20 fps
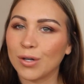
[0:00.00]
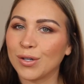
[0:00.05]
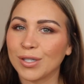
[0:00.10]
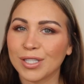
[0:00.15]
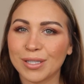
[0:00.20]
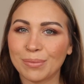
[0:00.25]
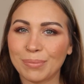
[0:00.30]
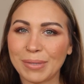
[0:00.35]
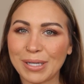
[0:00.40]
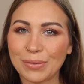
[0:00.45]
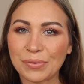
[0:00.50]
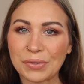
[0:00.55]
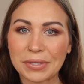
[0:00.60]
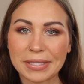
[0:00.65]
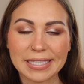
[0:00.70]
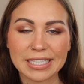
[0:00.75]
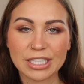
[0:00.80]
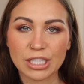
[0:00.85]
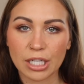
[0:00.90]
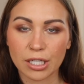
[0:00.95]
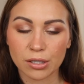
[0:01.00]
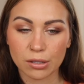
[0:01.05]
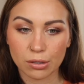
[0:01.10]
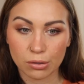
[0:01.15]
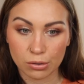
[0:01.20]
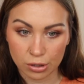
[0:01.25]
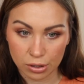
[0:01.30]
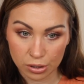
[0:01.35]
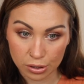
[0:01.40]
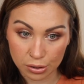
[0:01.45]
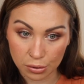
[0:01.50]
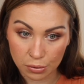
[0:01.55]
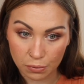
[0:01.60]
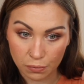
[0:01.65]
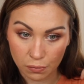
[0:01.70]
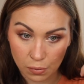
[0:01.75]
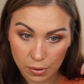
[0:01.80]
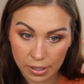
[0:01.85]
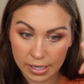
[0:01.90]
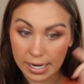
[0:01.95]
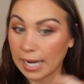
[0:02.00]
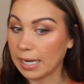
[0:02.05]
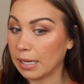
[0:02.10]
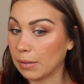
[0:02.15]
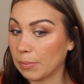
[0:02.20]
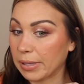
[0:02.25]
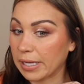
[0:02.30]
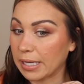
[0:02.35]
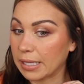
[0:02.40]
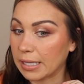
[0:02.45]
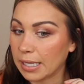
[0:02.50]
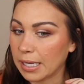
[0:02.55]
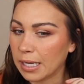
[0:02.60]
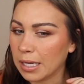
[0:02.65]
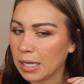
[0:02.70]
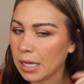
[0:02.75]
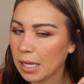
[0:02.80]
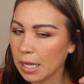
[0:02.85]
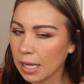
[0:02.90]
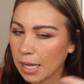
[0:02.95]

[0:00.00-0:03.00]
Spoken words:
or be really gentle just to avoid any pilling.